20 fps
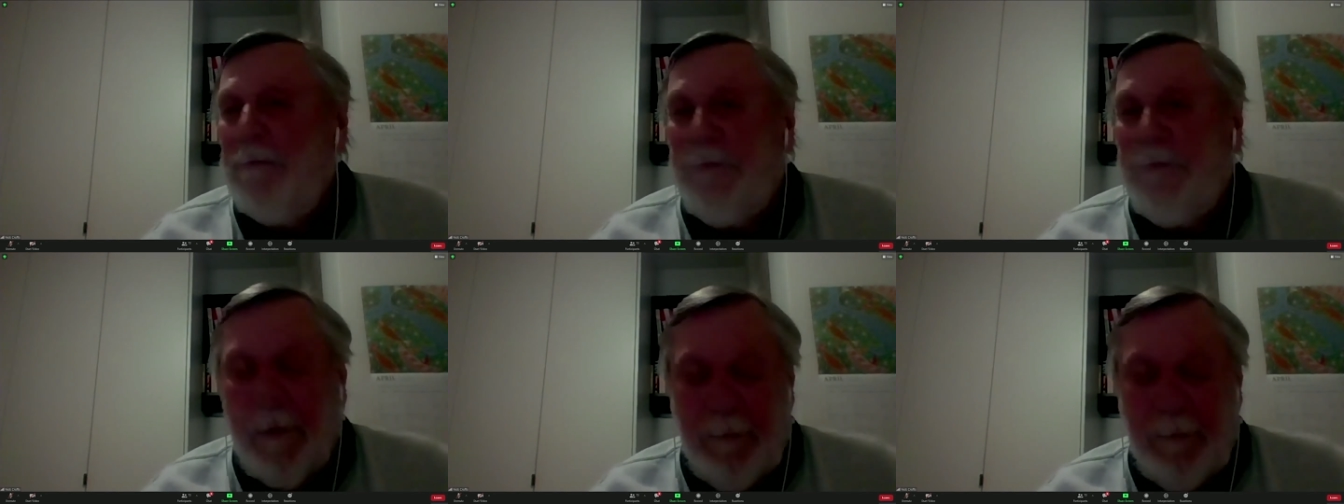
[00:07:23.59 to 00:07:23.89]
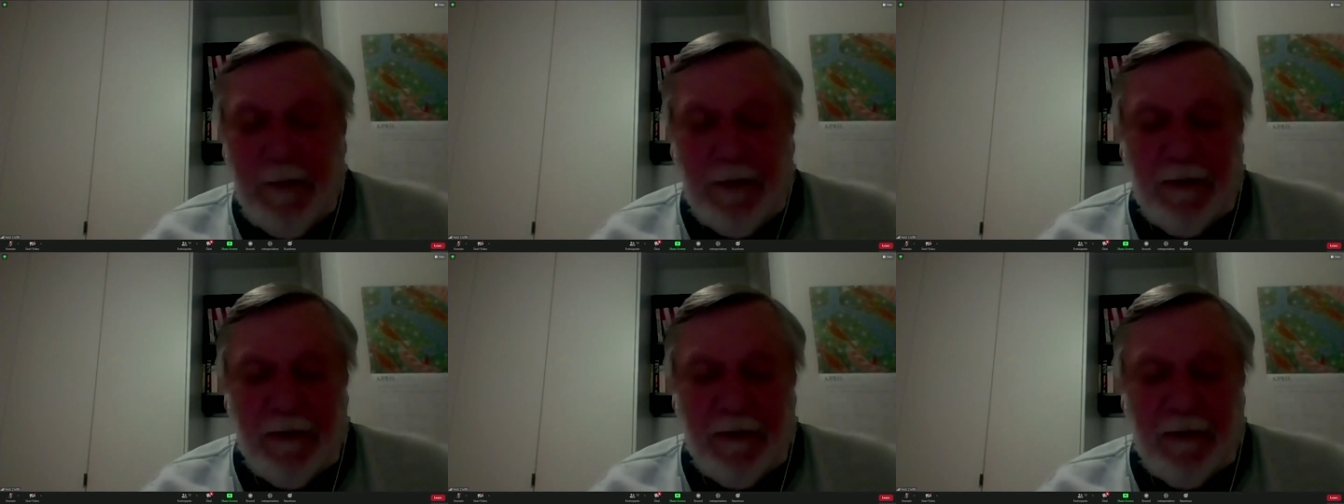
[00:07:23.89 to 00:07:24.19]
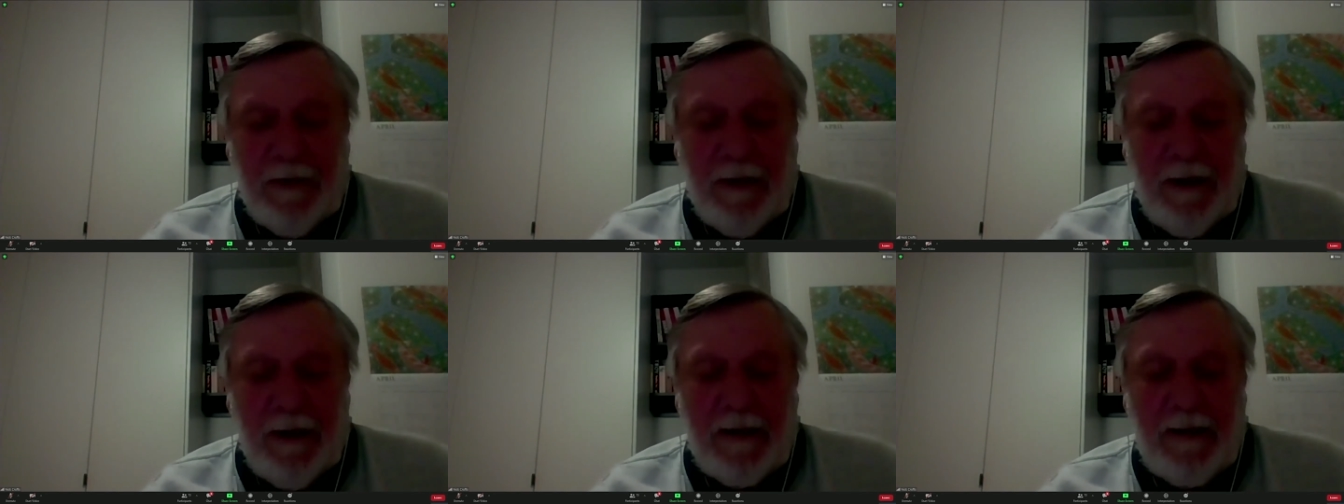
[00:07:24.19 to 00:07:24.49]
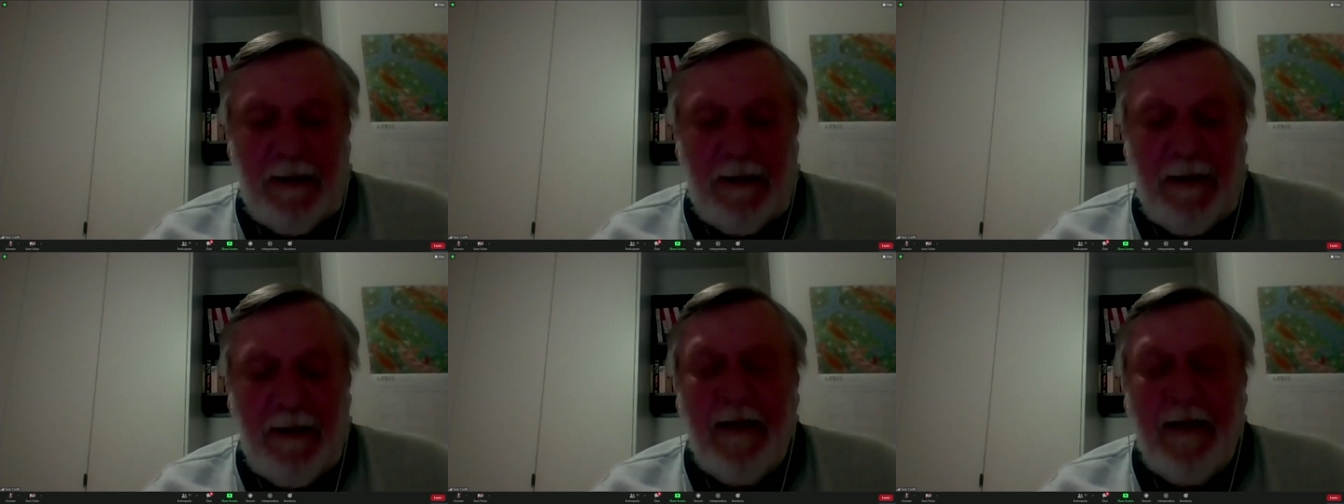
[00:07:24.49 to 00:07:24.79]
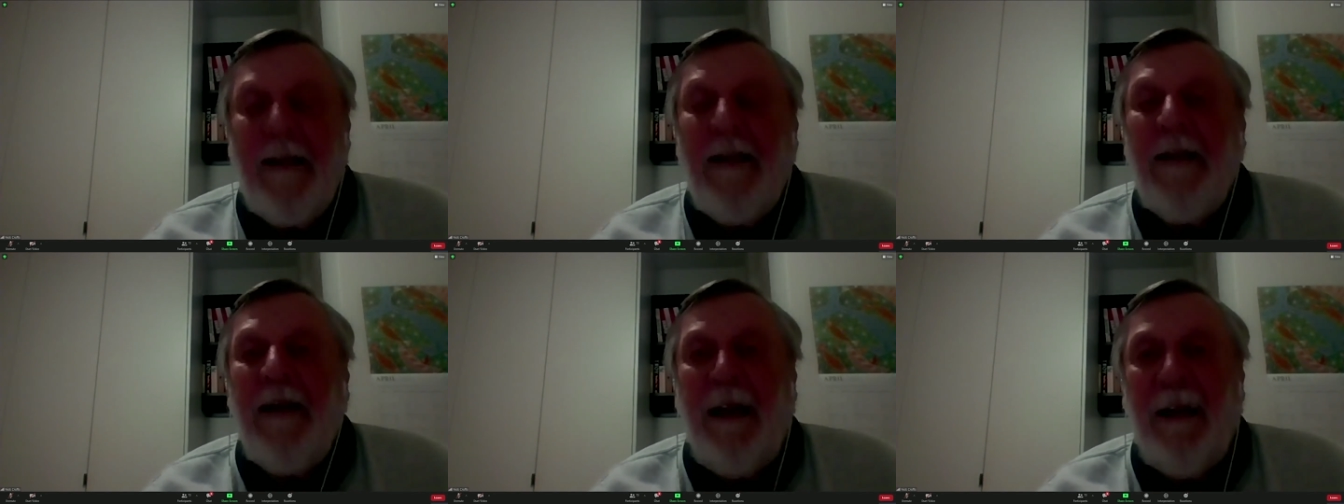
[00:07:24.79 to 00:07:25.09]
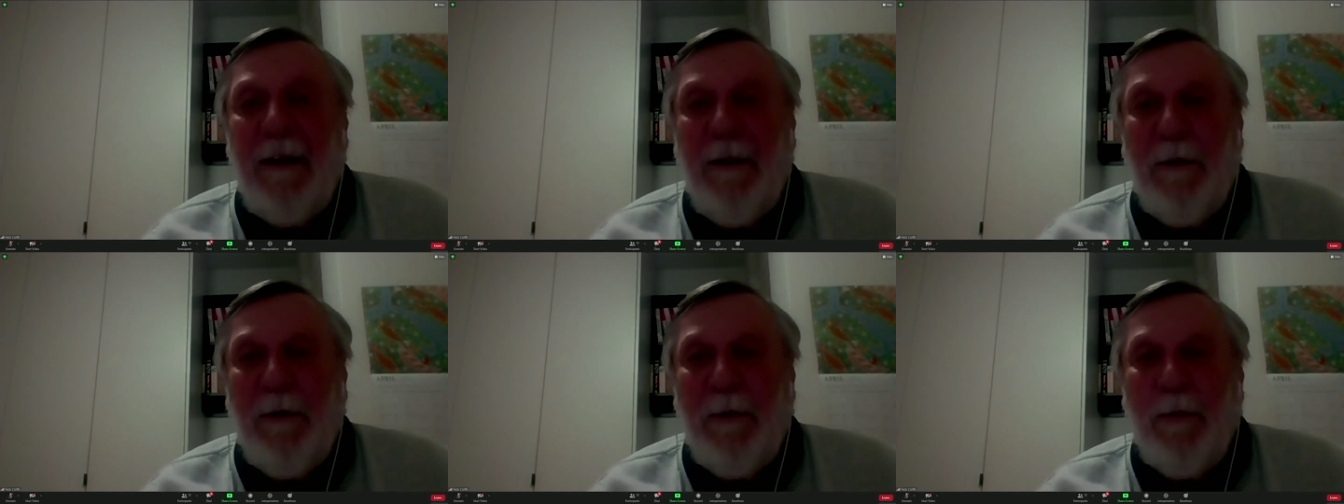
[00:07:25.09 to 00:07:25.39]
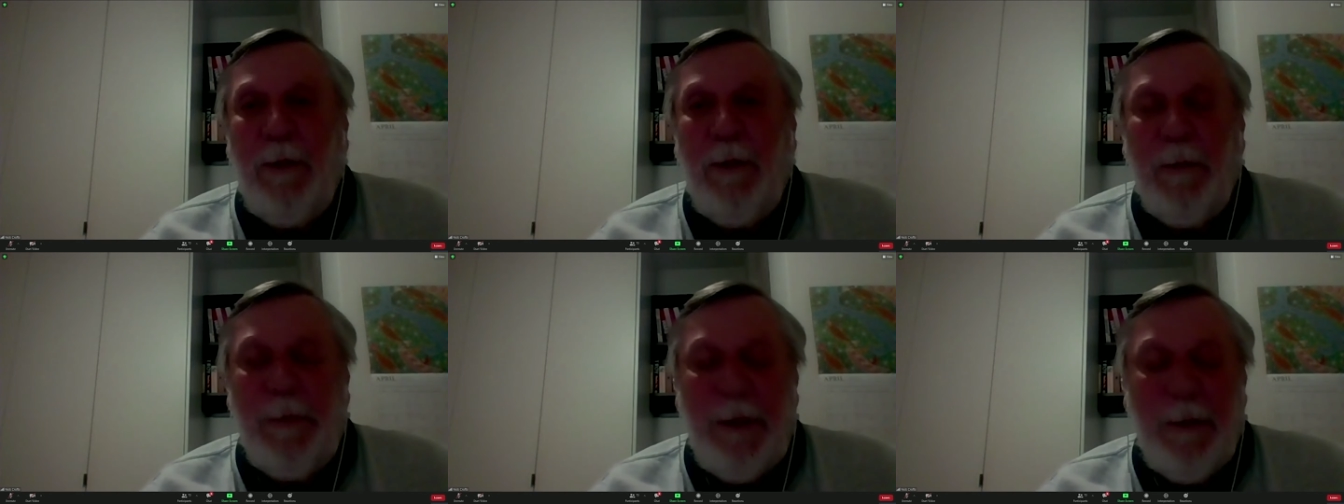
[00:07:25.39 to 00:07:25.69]
from the society, and all
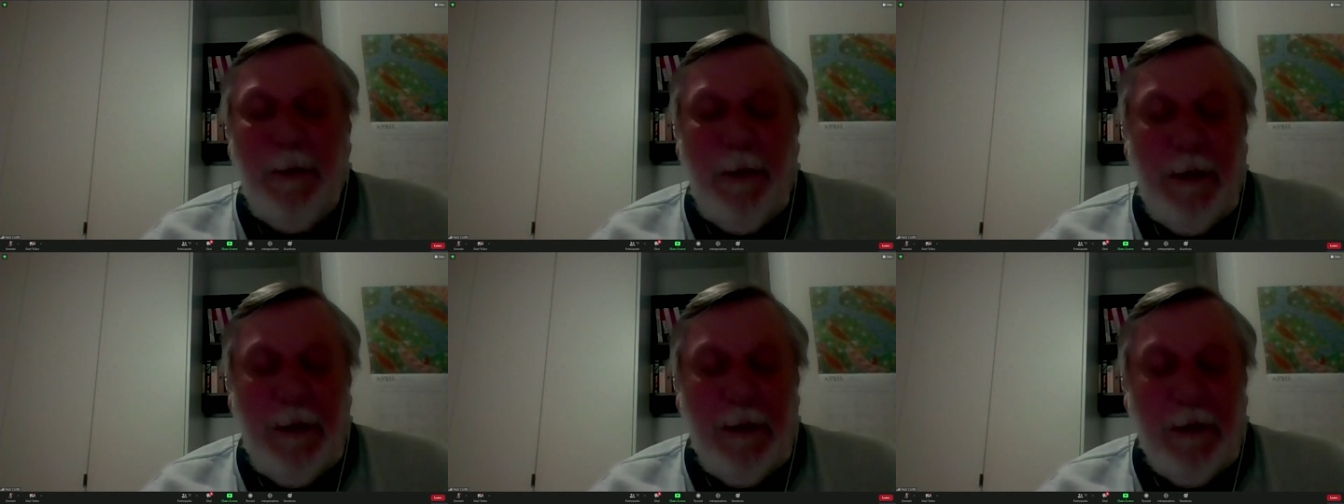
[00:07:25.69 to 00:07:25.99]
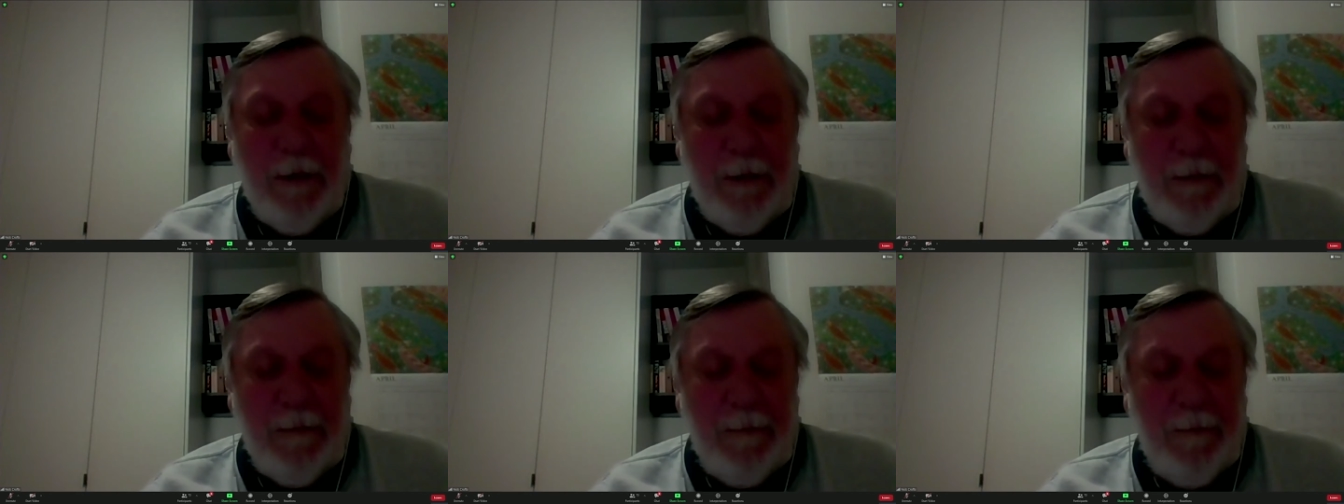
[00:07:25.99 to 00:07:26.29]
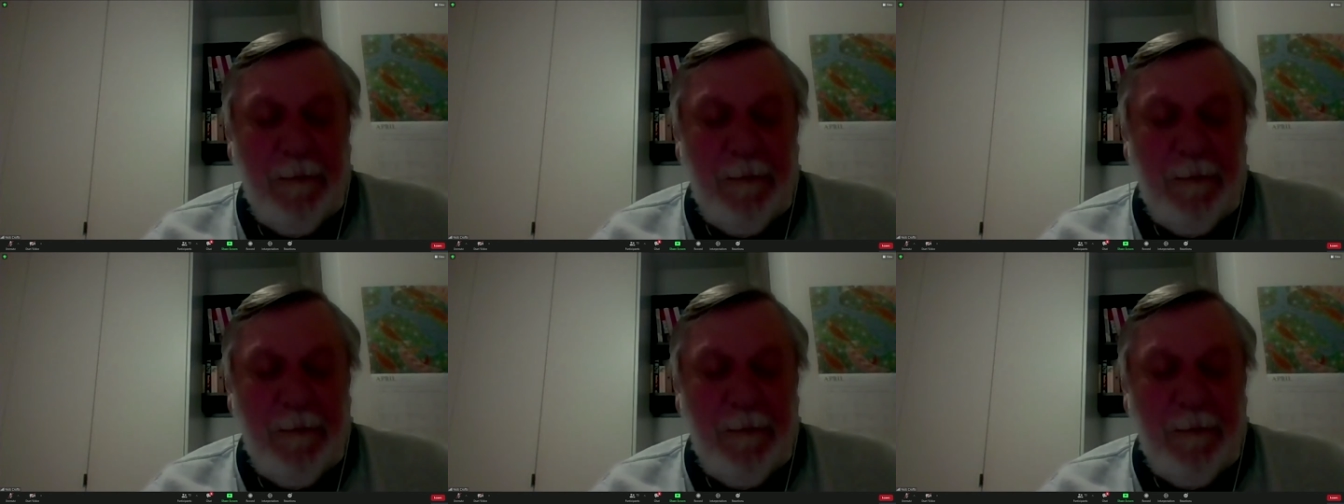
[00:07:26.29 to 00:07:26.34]
will be well.